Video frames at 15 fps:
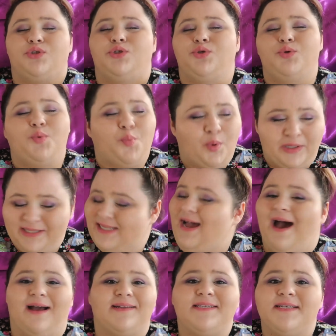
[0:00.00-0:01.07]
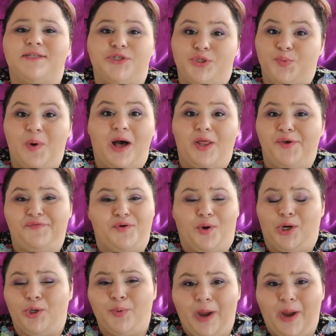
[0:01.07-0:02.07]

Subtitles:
You will not do well if you are